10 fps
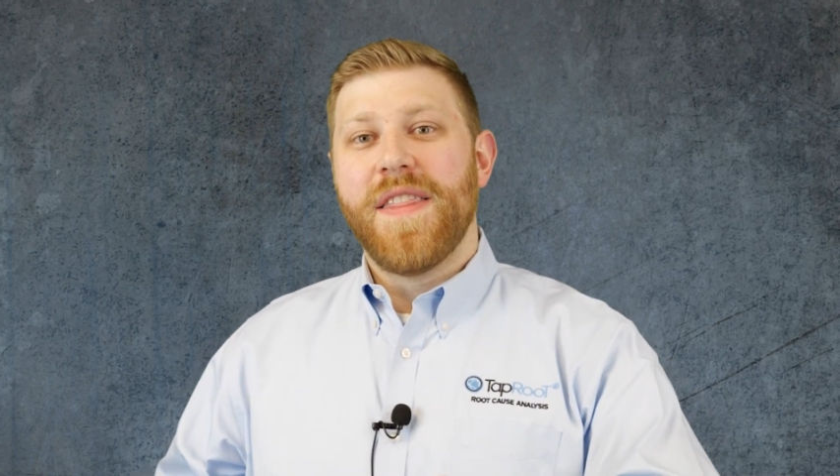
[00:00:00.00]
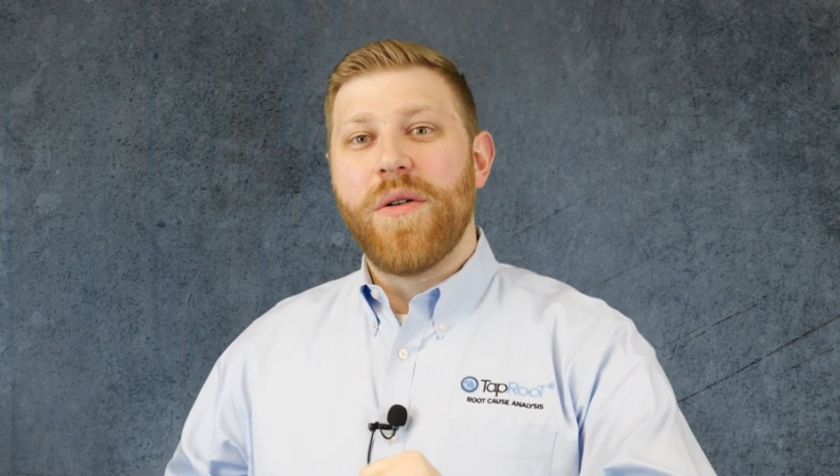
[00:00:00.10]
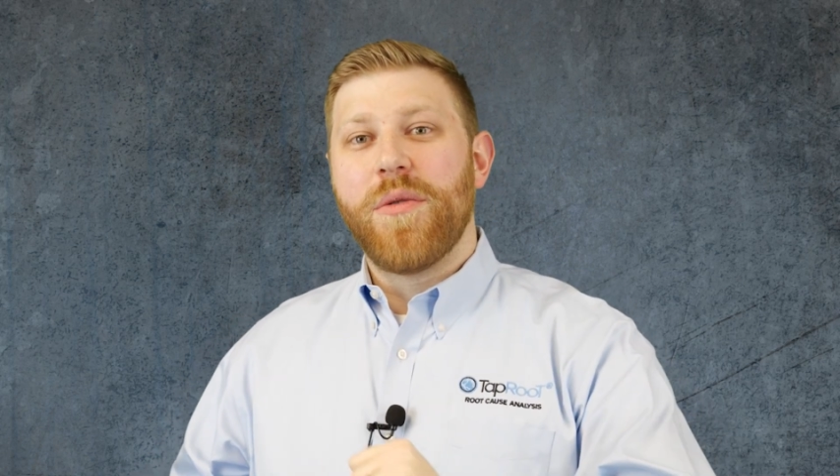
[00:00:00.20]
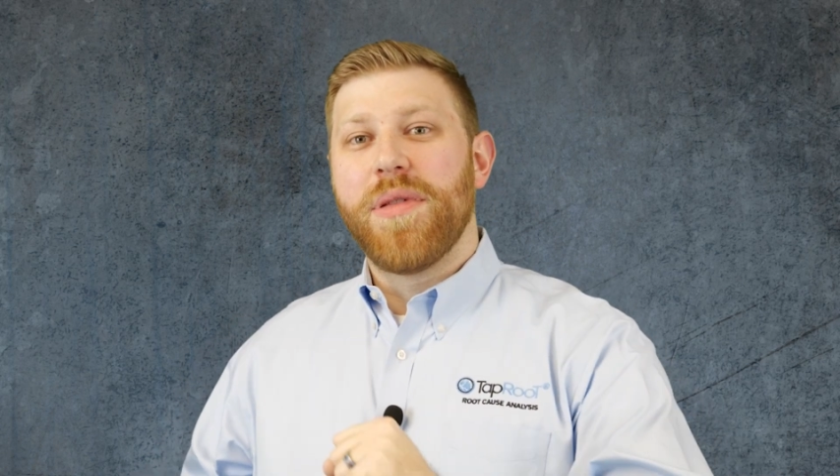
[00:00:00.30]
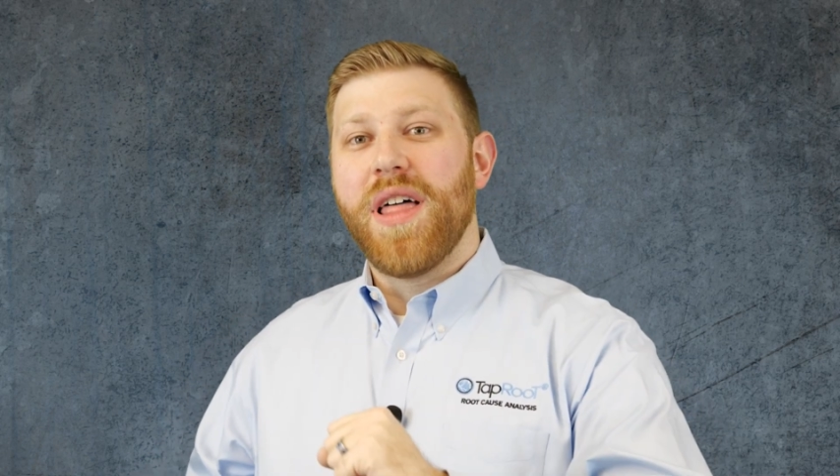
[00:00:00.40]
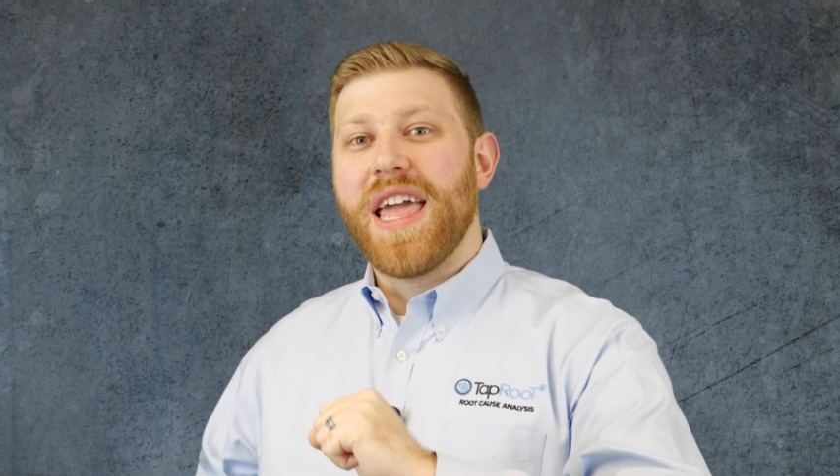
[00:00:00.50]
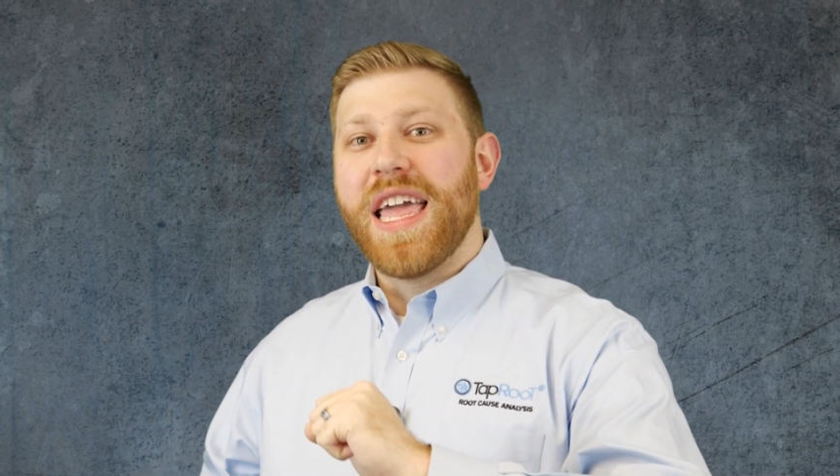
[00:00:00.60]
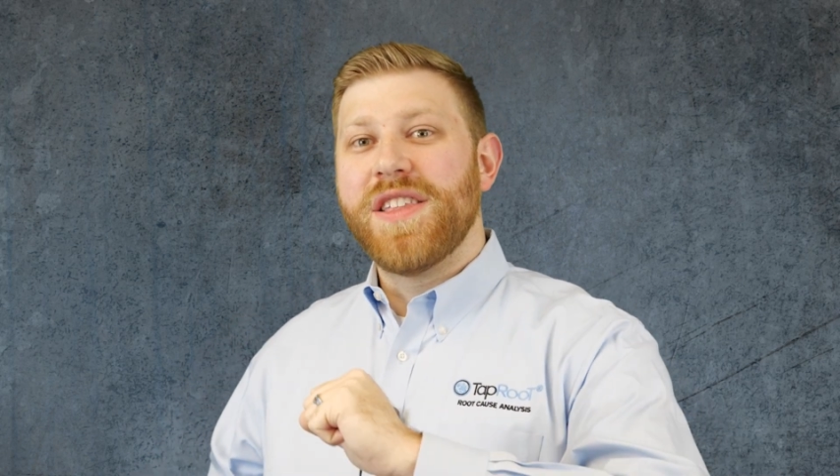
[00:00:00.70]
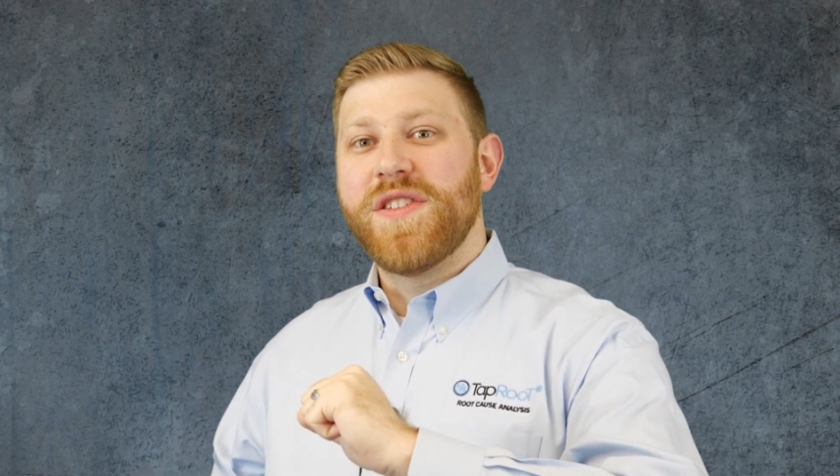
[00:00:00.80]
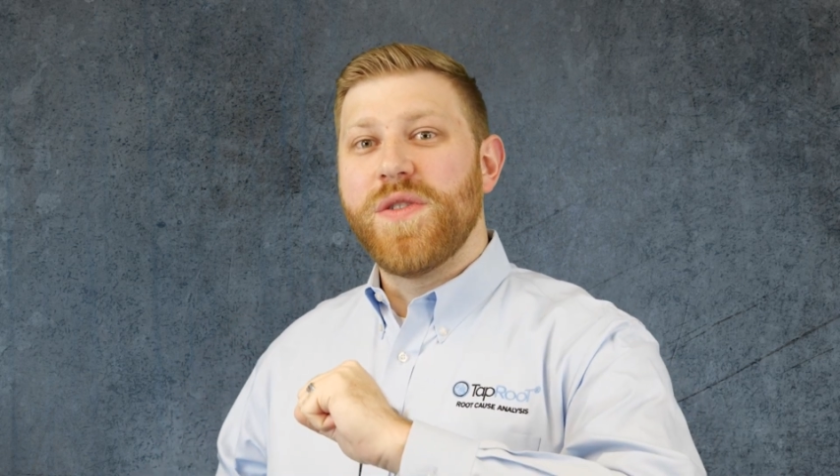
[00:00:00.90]
they would plug
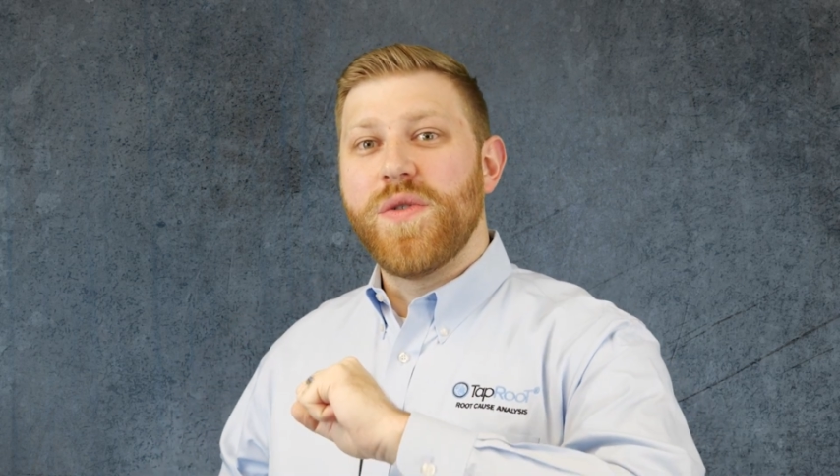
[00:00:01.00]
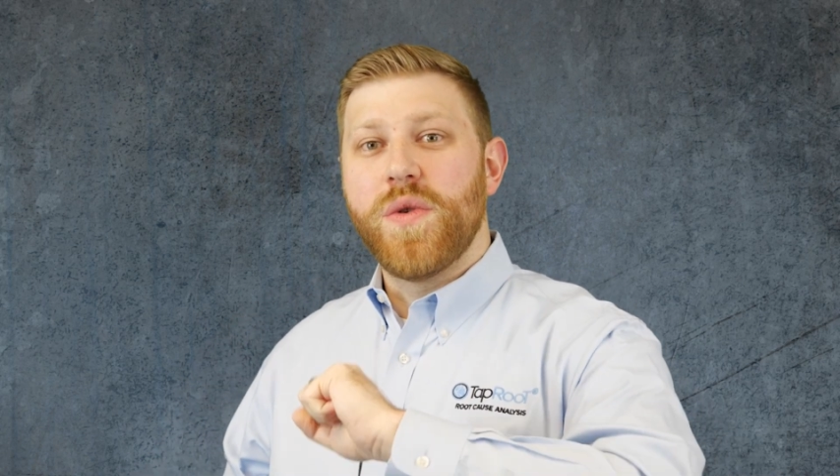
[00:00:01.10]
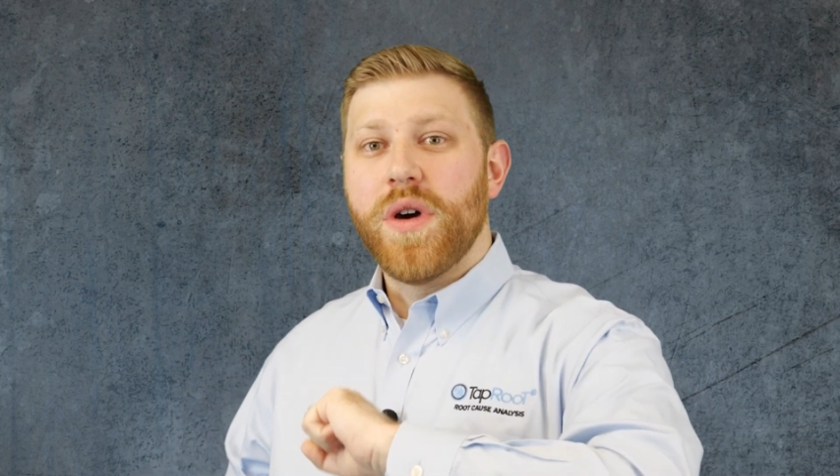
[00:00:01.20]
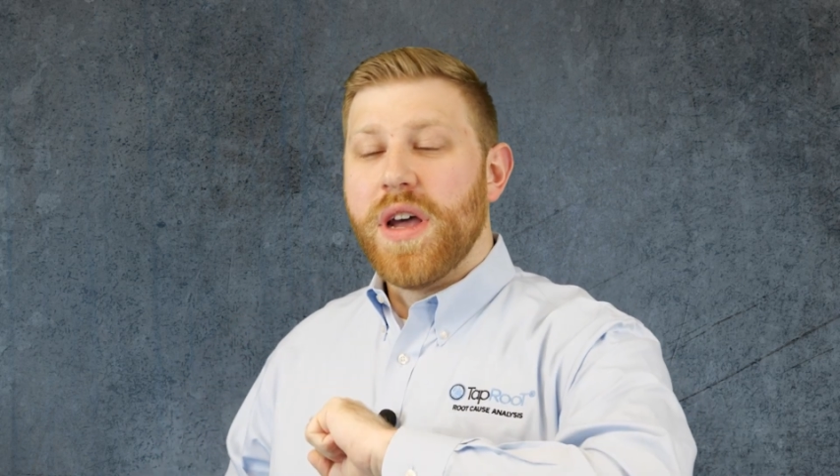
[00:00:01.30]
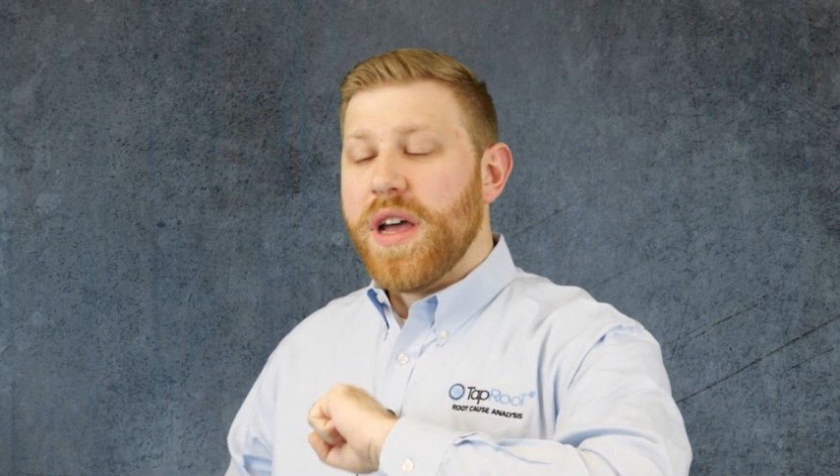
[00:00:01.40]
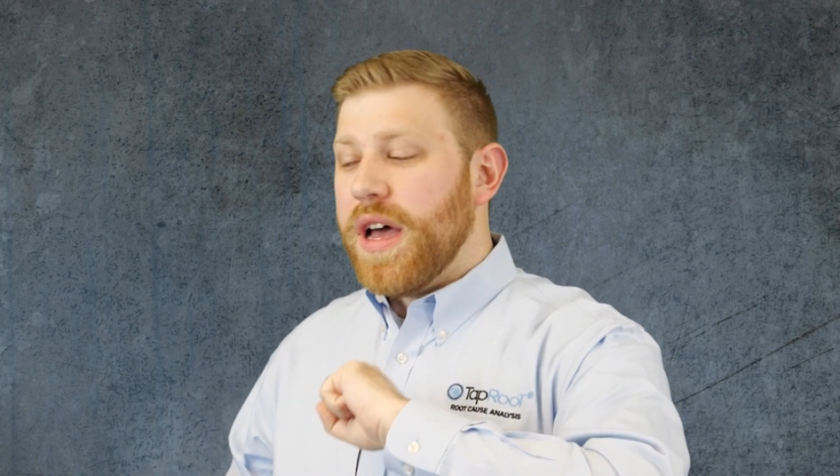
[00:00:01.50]
into